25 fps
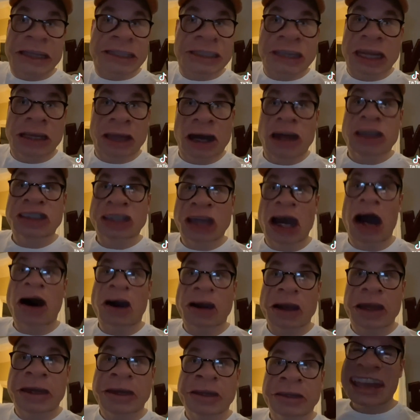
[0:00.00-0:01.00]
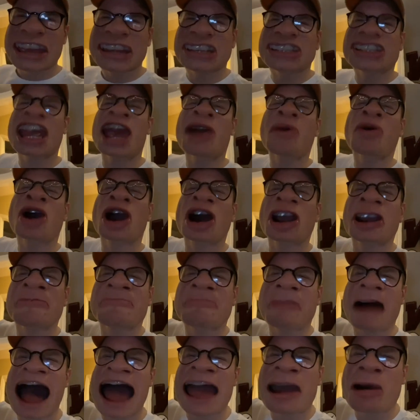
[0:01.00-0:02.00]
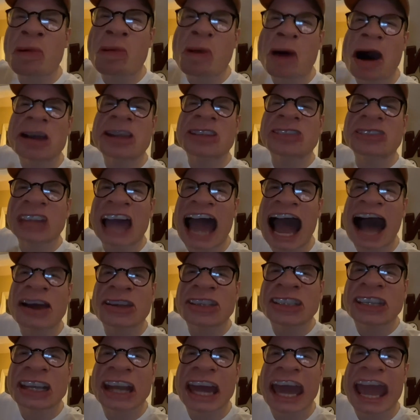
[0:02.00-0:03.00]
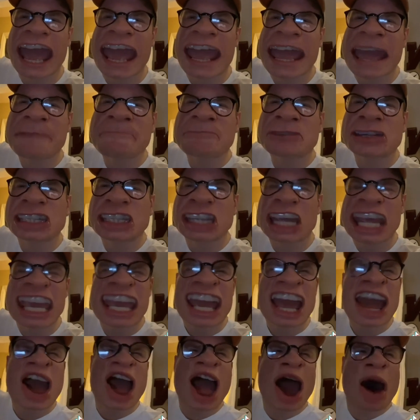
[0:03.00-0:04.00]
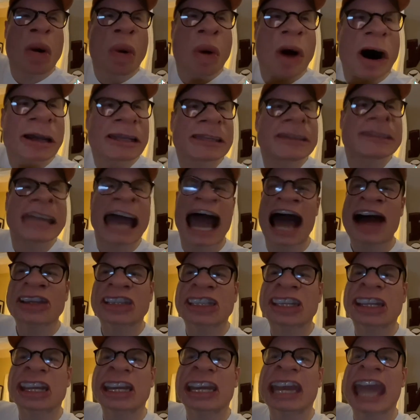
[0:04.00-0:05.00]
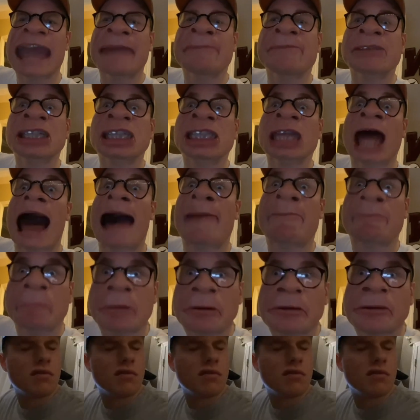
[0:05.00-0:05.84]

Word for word: so no joke. He said we're gonna buy a 1,000 a AMC, a 1,000 a GameStop.